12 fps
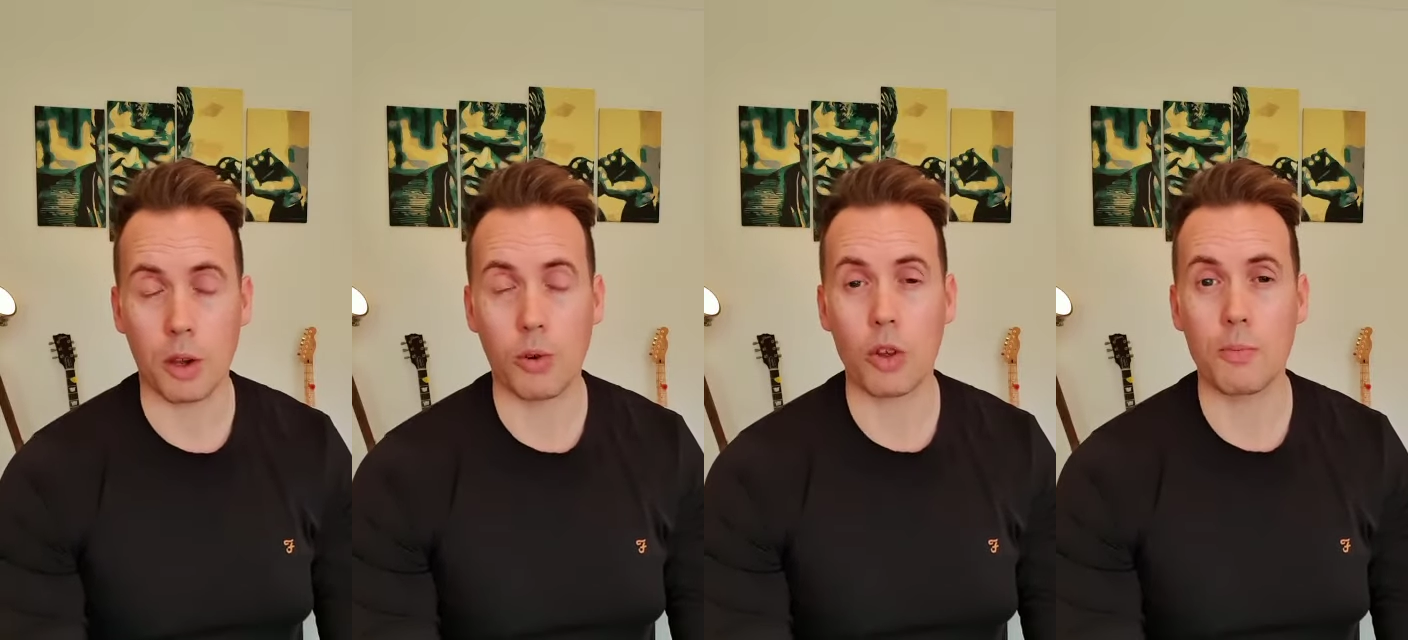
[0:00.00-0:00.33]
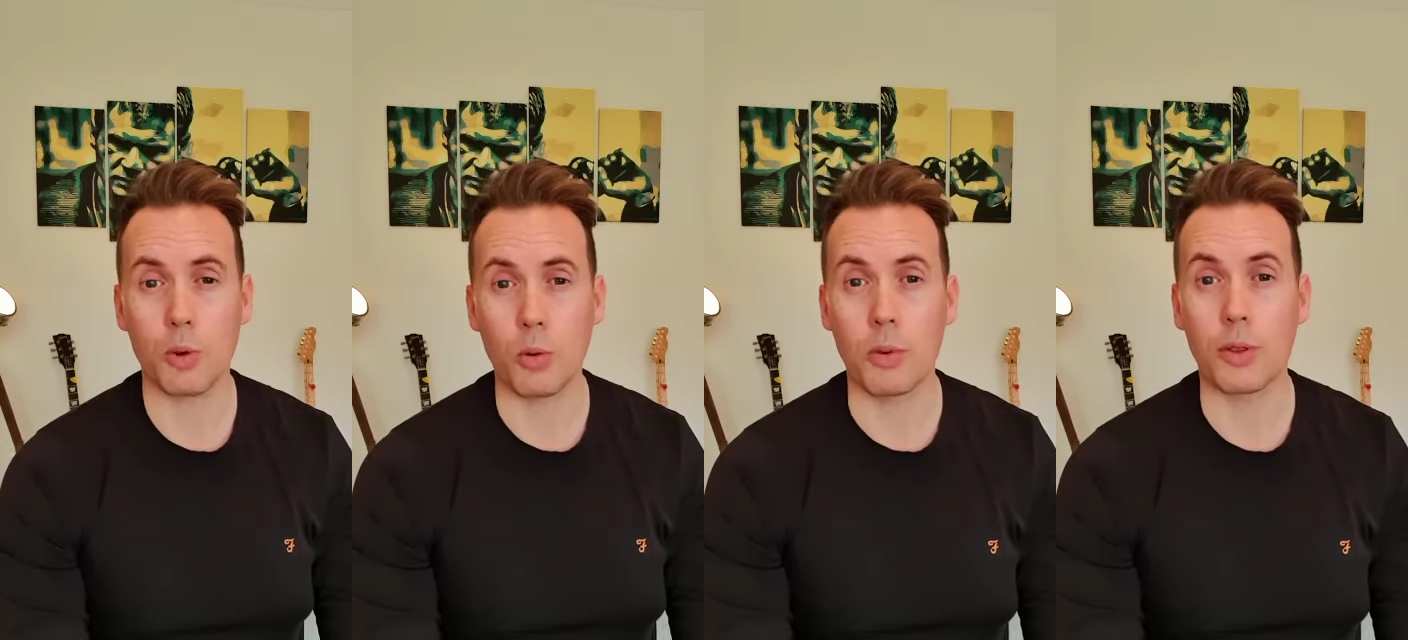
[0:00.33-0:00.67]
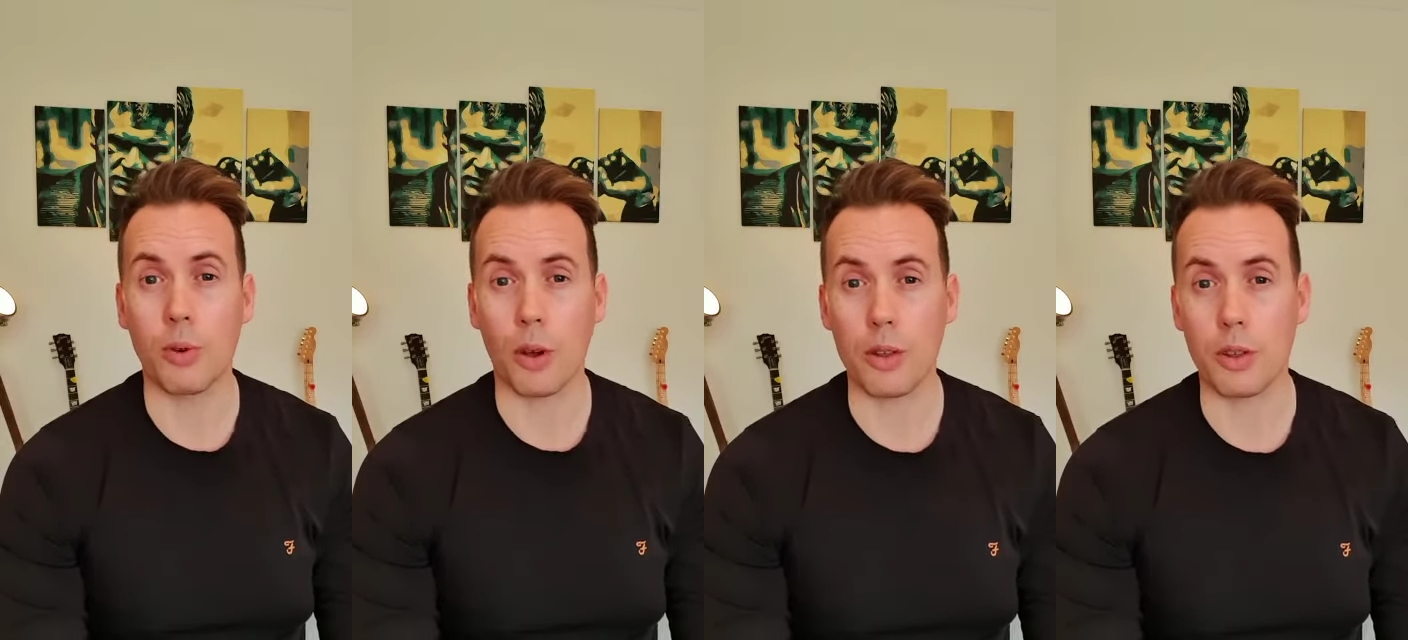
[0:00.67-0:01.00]
across Bournemouth,
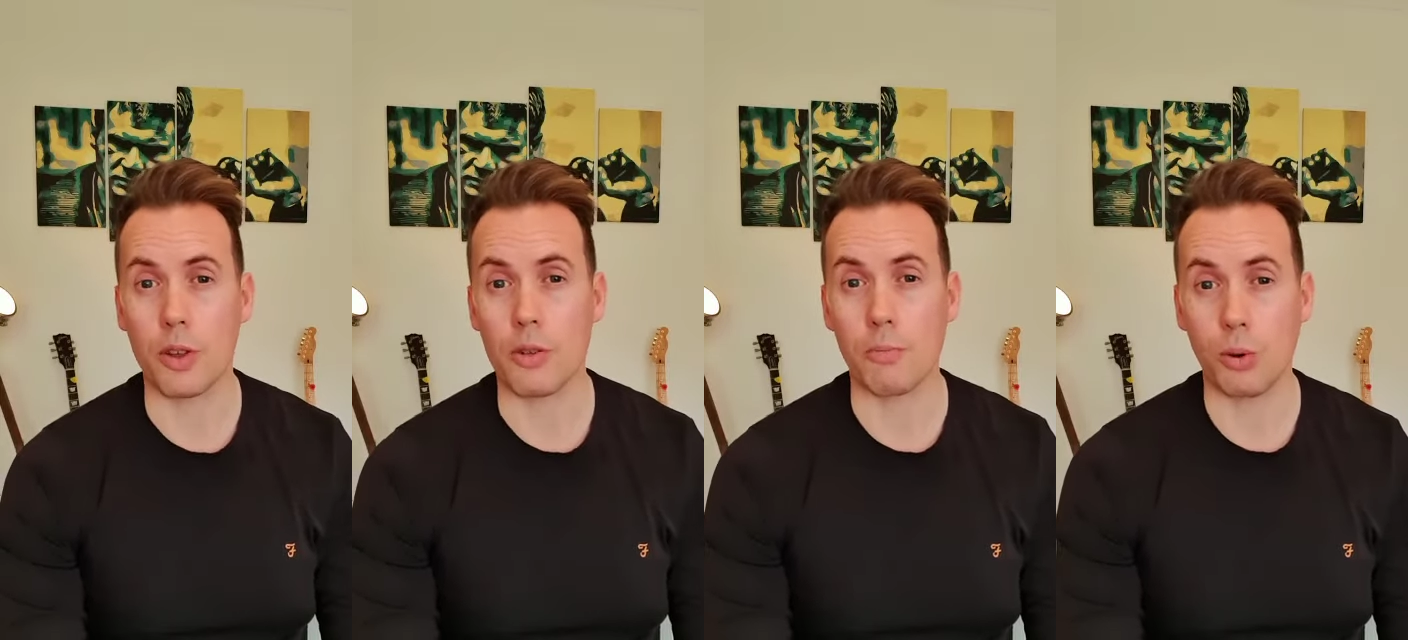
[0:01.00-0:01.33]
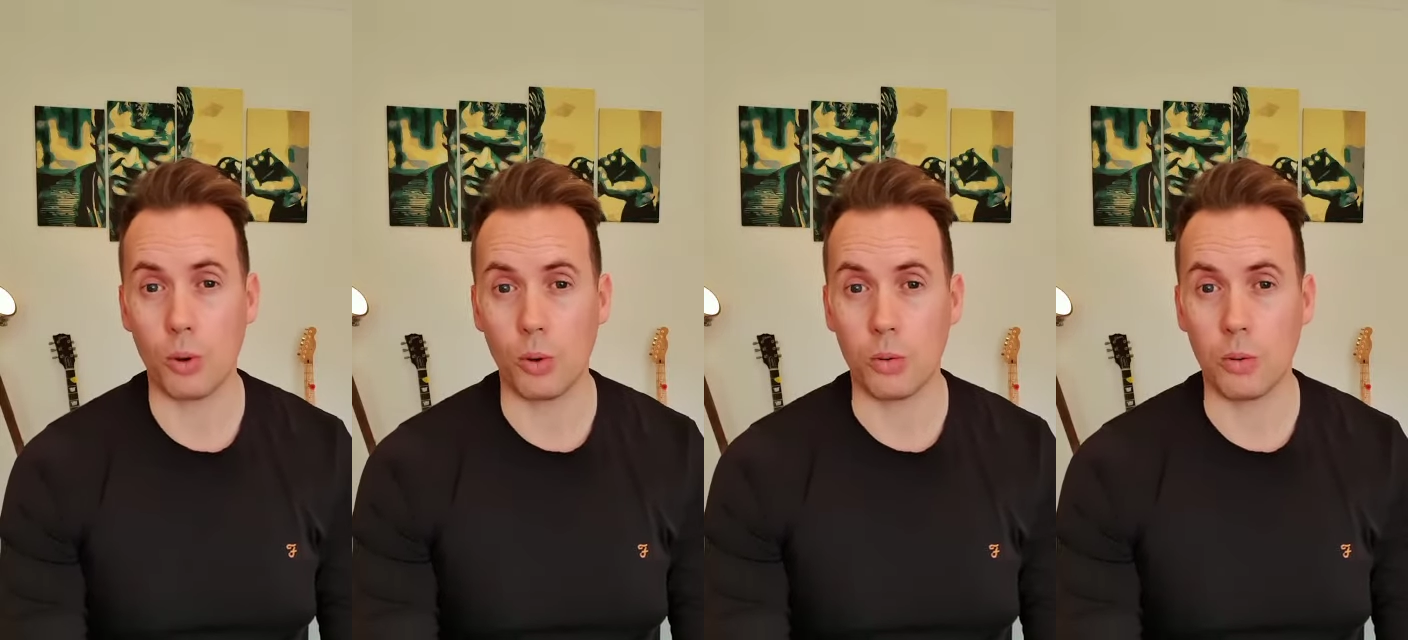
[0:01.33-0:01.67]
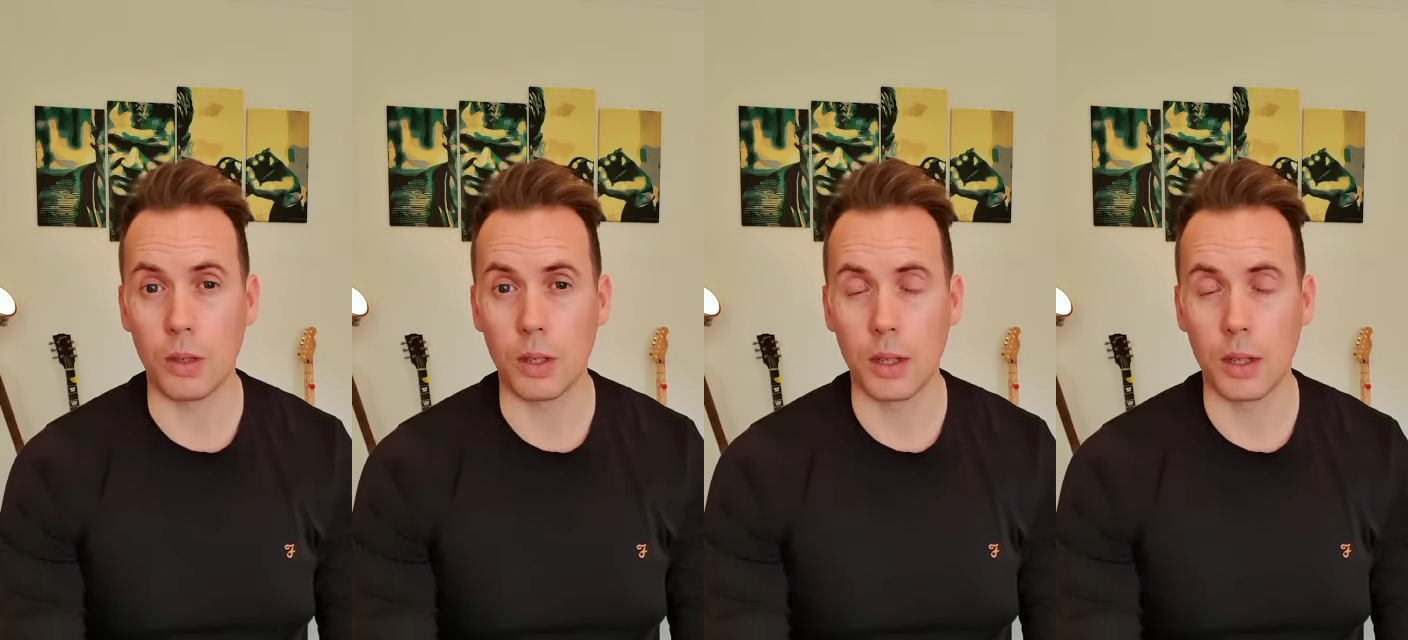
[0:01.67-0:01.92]
Christchurch and Poole.